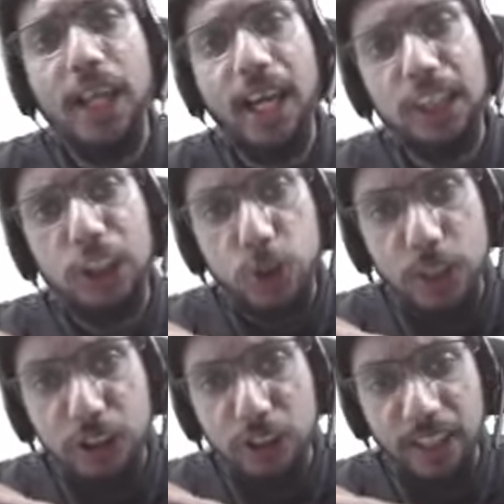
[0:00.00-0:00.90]
at the
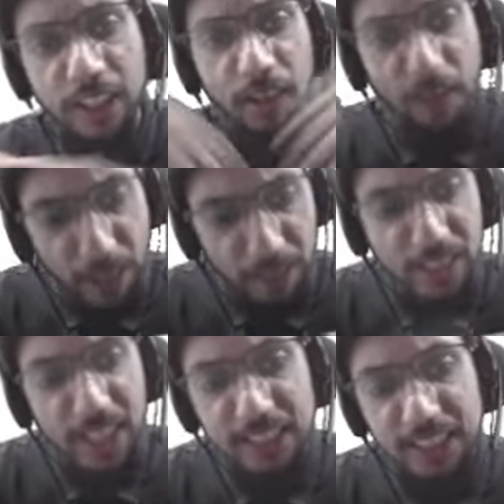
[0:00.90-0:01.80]
judiciary, when we
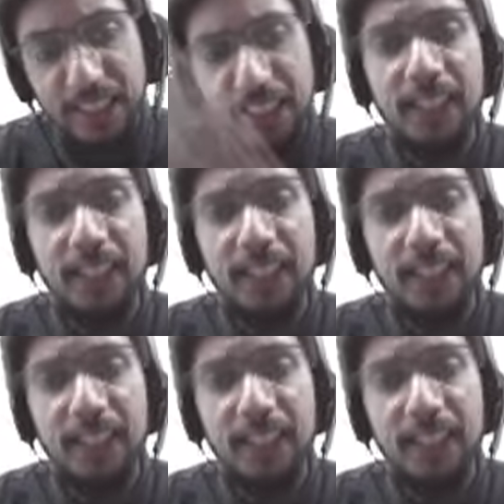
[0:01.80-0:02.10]
are seeing